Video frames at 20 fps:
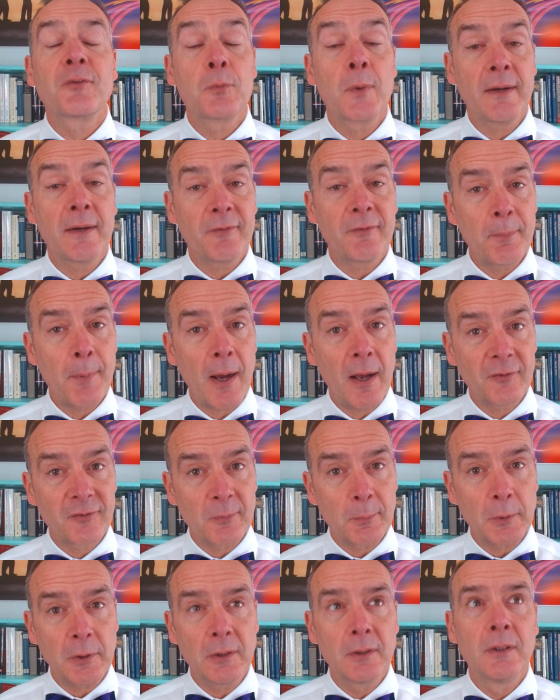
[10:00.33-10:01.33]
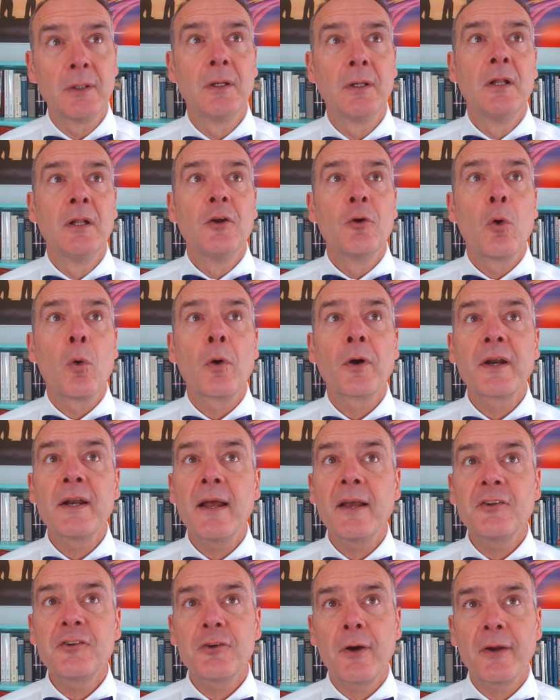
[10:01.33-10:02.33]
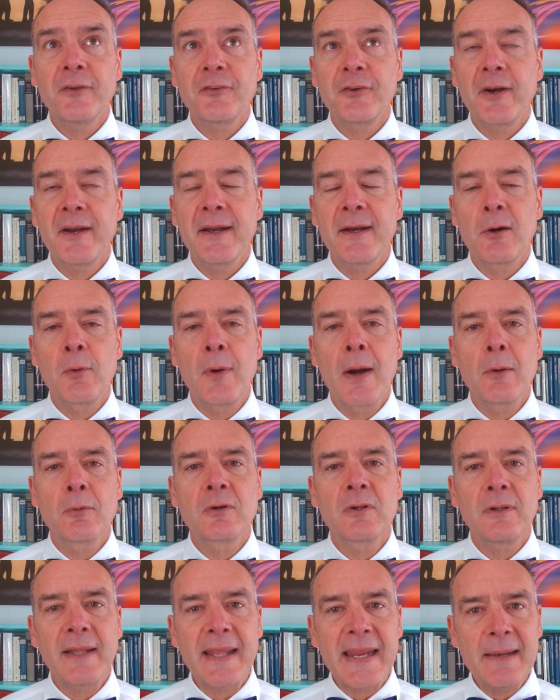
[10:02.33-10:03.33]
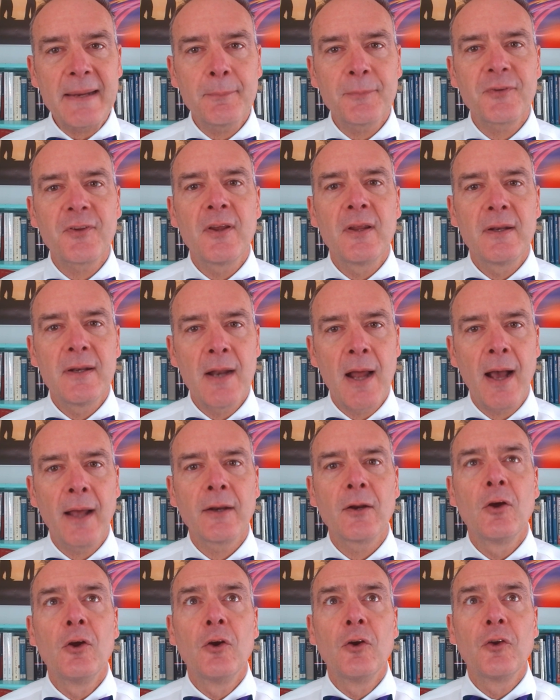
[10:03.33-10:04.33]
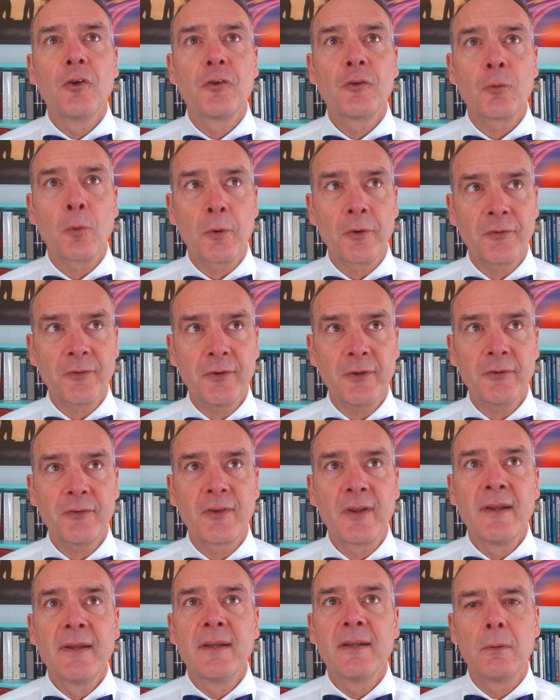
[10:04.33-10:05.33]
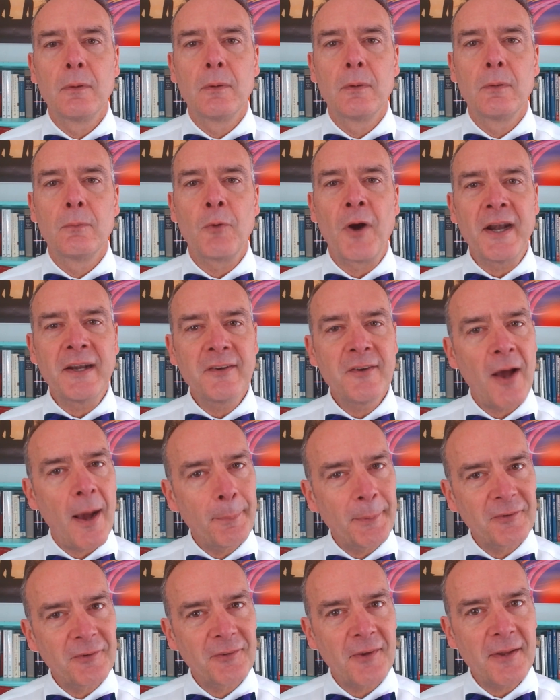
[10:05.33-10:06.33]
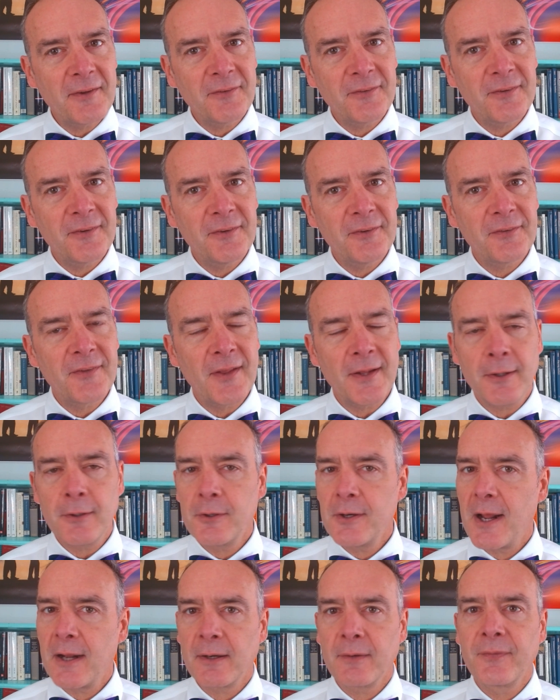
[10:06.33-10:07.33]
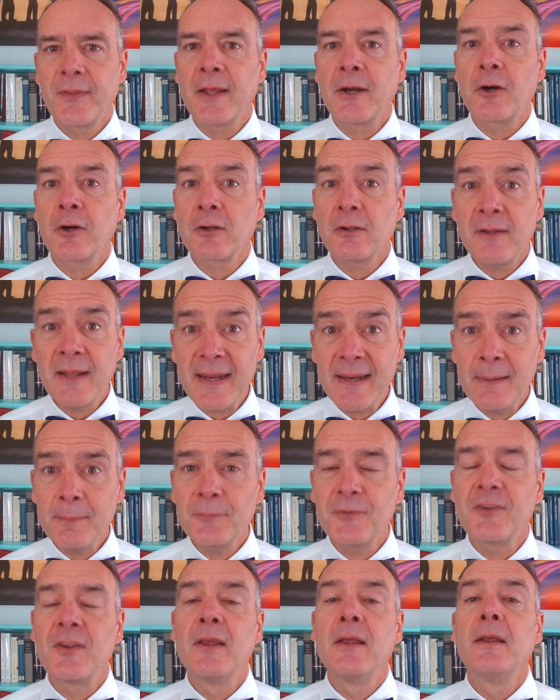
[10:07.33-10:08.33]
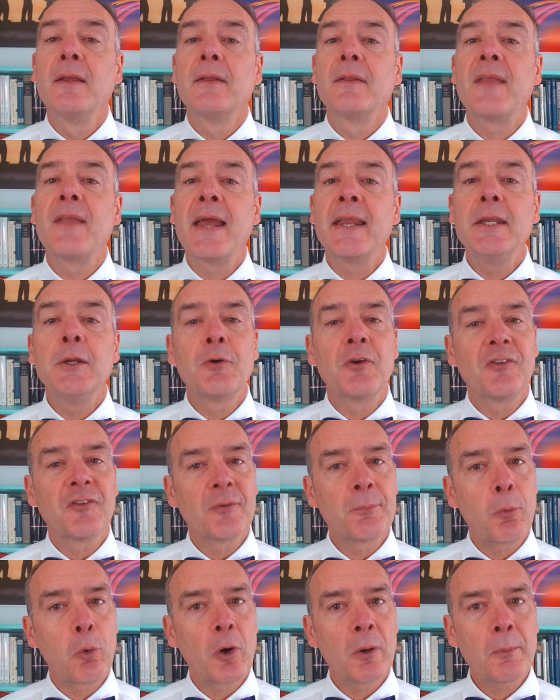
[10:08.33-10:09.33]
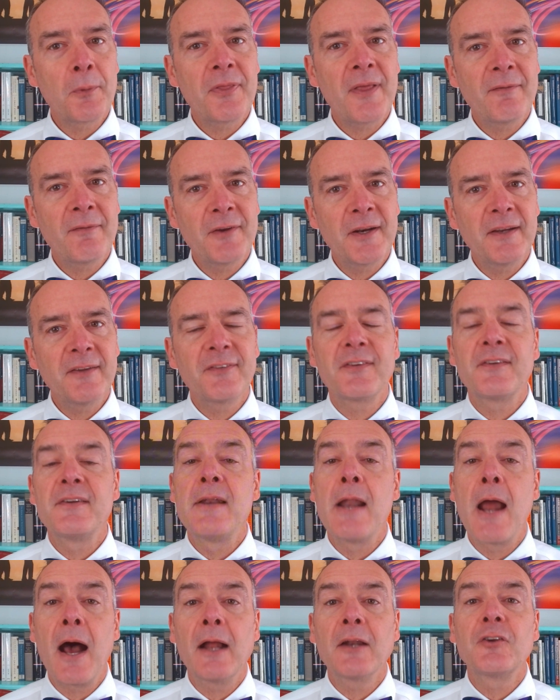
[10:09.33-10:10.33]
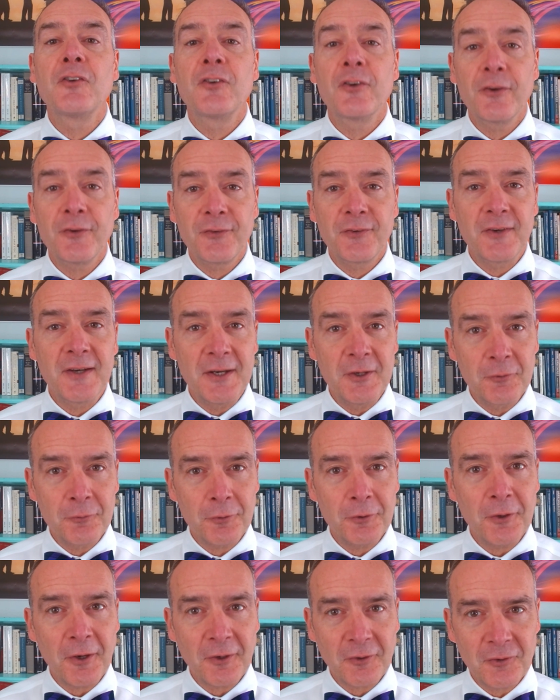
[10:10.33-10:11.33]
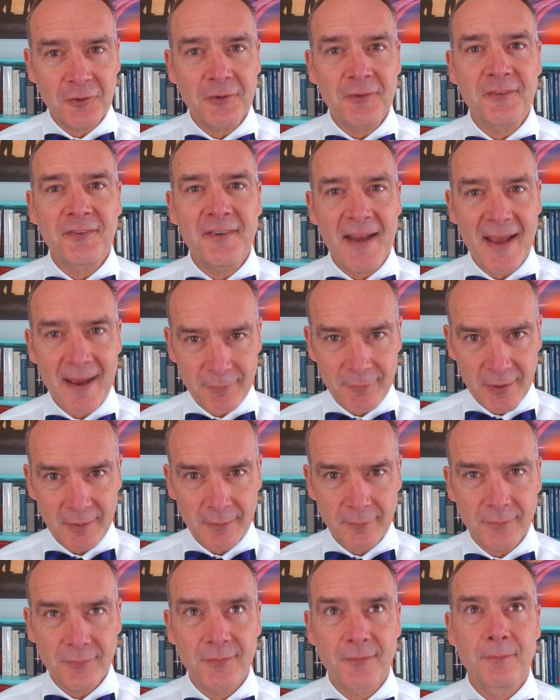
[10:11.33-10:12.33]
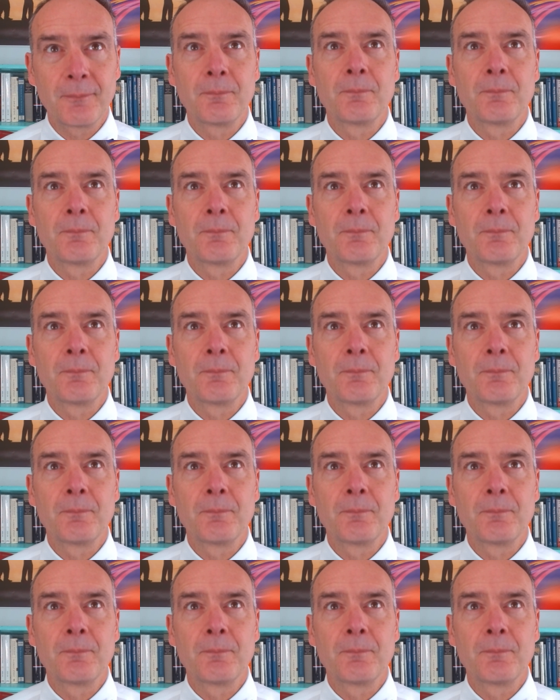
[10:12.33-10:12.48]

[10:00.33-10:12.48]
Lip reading: whenever possible. Organize your essay around claims, not sources. Write topic sentences that are claims that you can support with evidence, not just introductions to evidence.